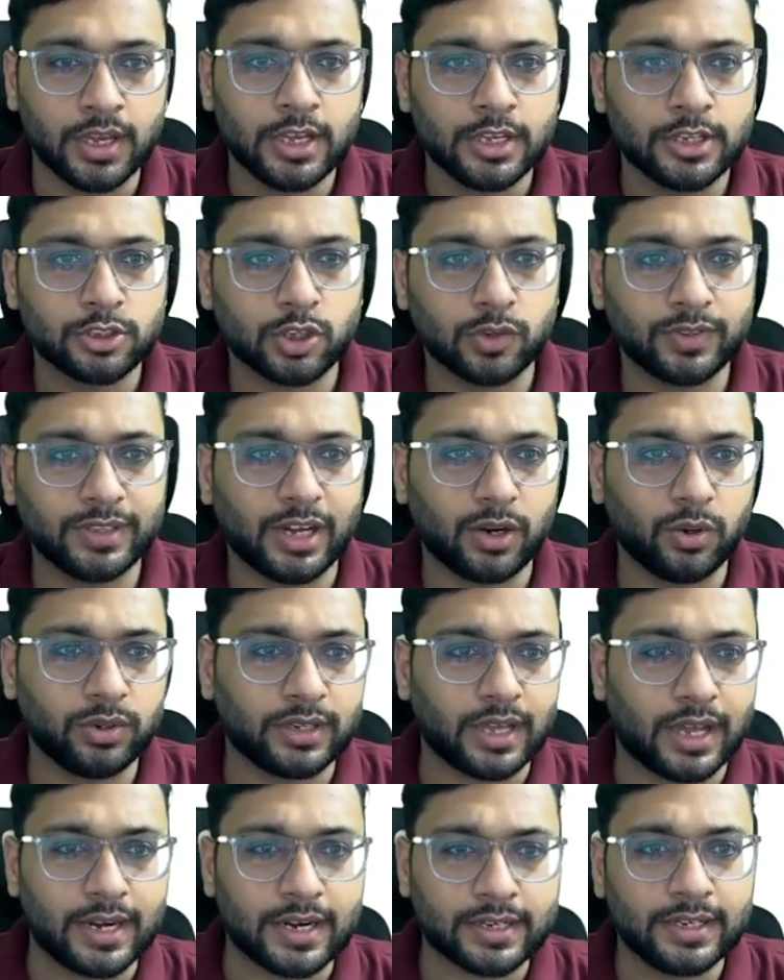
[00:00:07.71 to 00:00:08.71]
So without
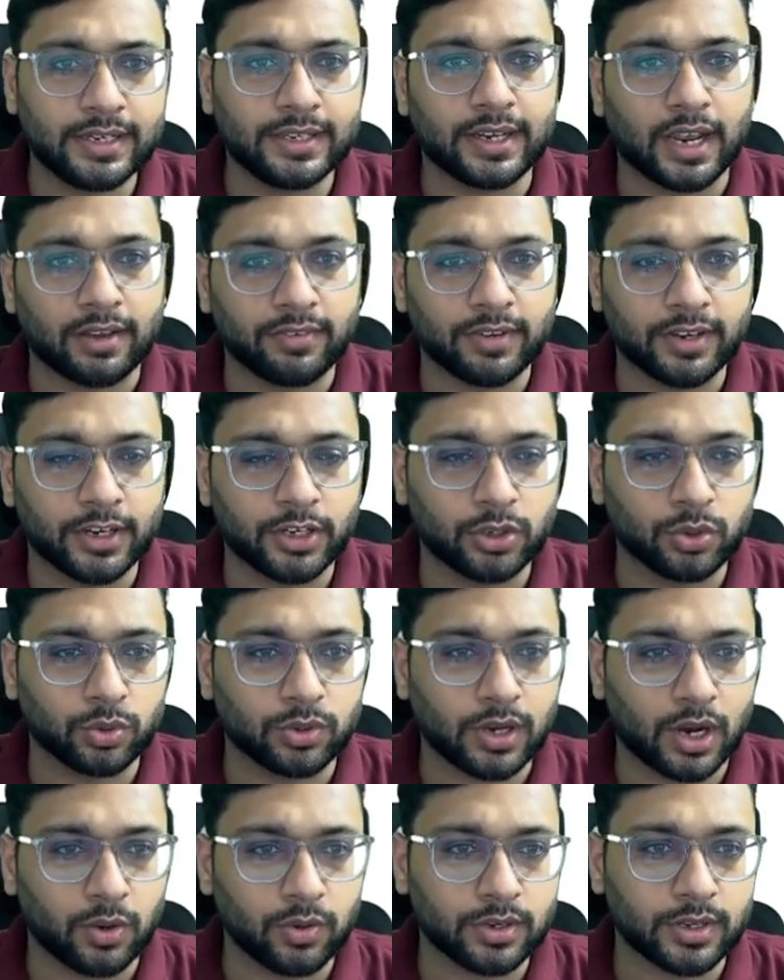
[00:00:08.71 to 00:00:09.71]
directly diving into
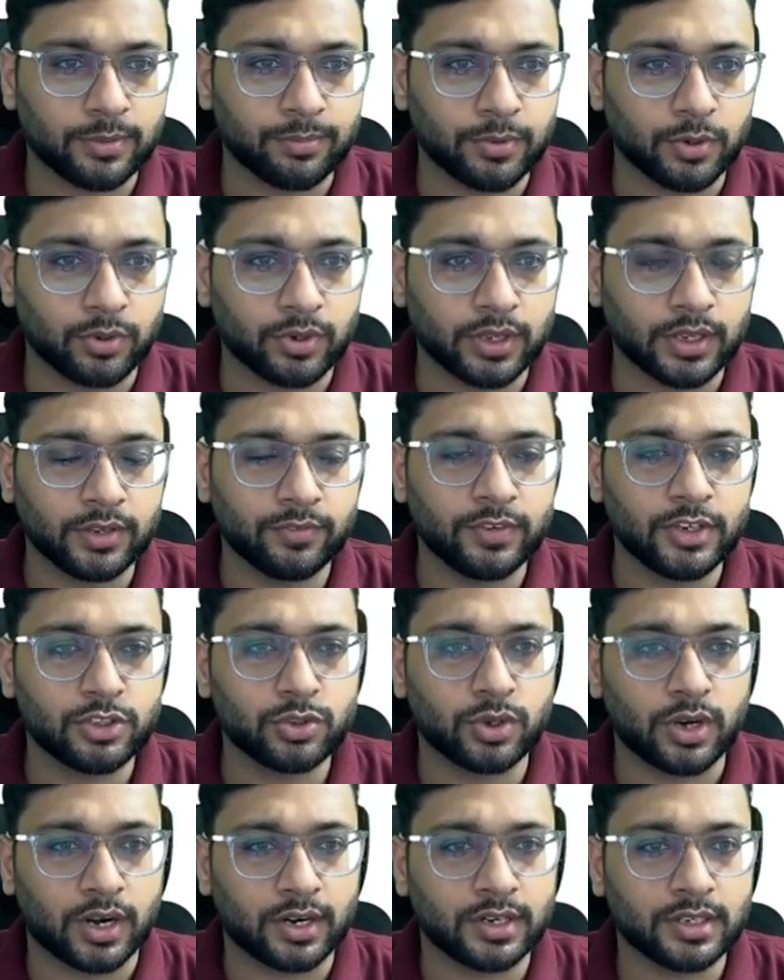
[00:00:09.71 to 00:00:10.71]
cloud computing, we
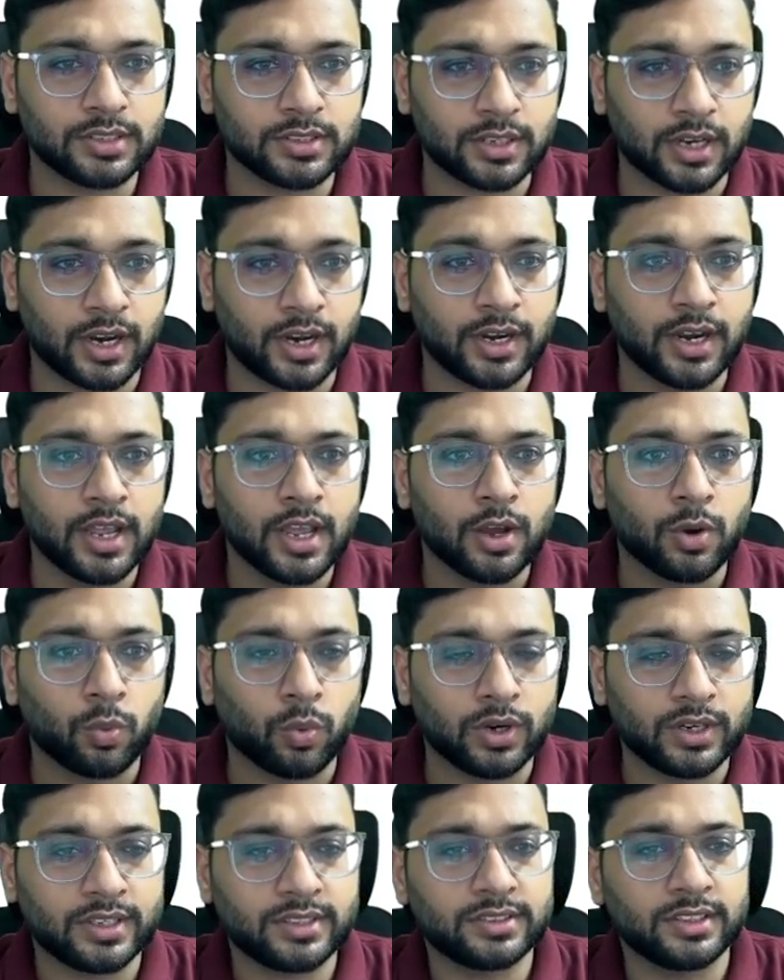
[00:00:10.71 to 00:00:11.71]
should understand
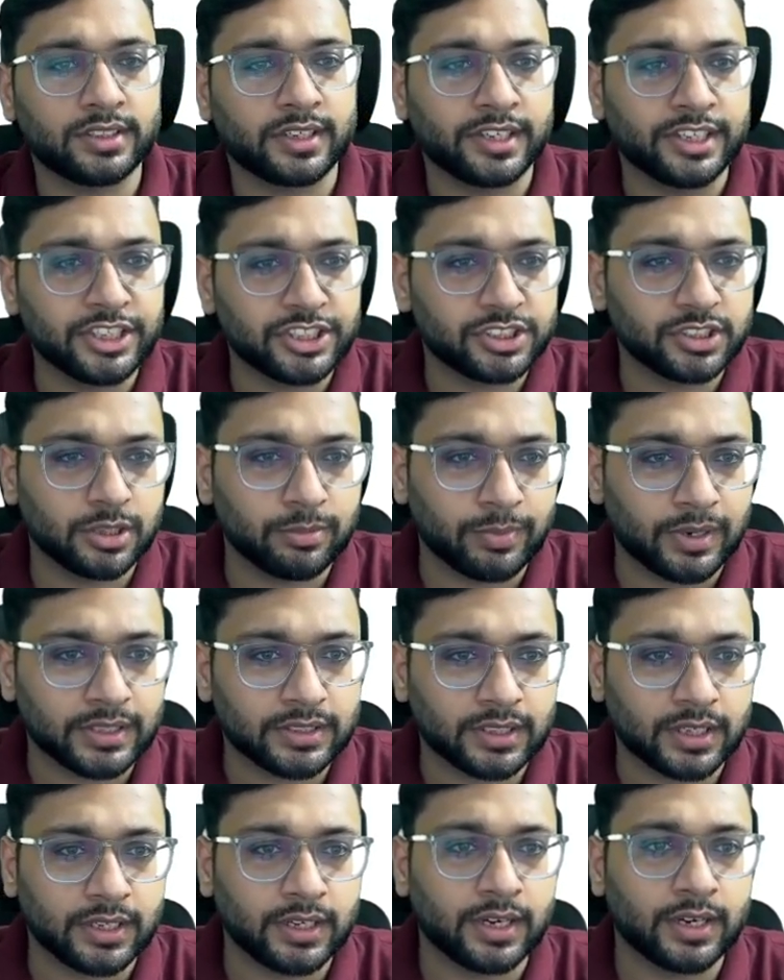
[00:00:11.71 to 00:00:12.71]
what is the traditional
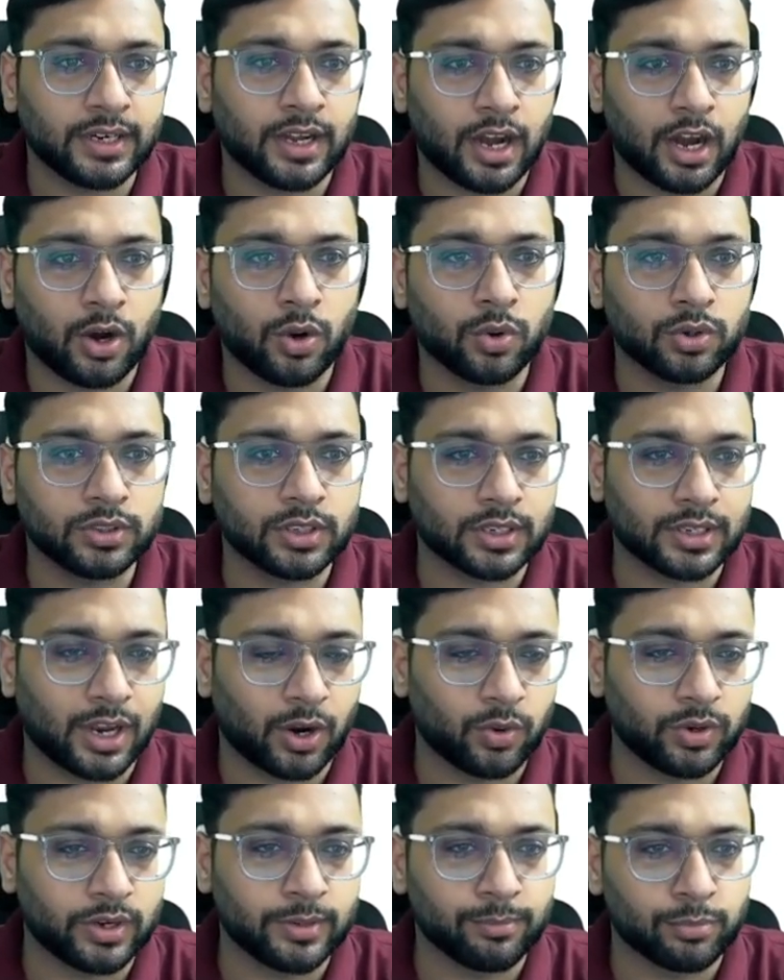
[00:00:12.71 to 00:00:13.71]
method and how the
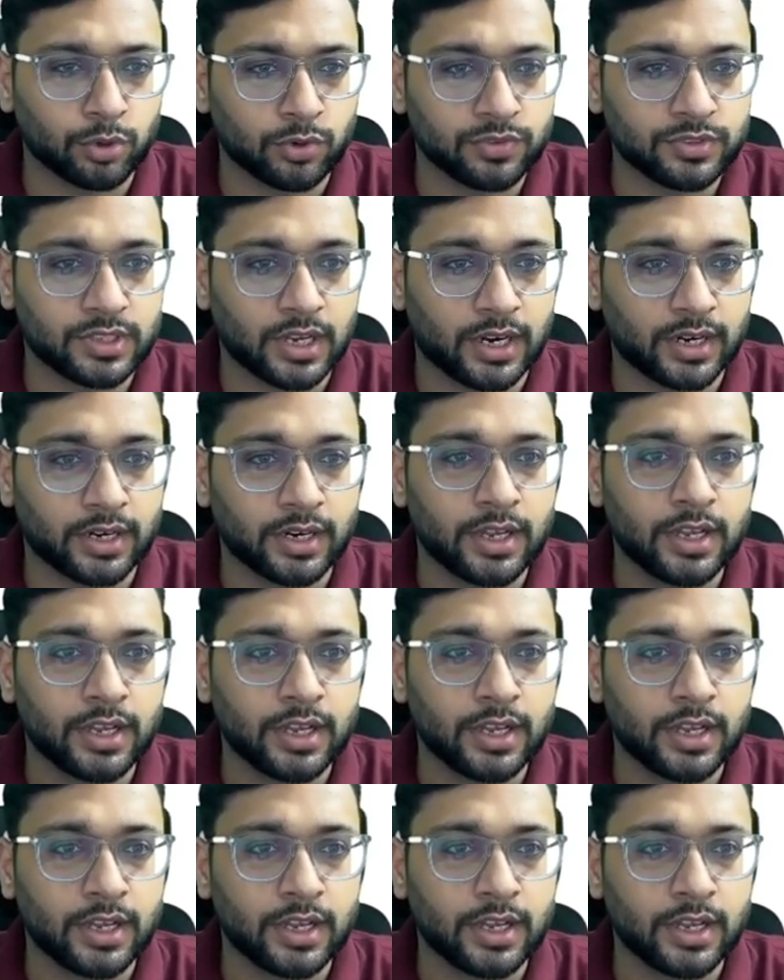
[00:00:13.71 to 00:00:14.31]
cloud improves that.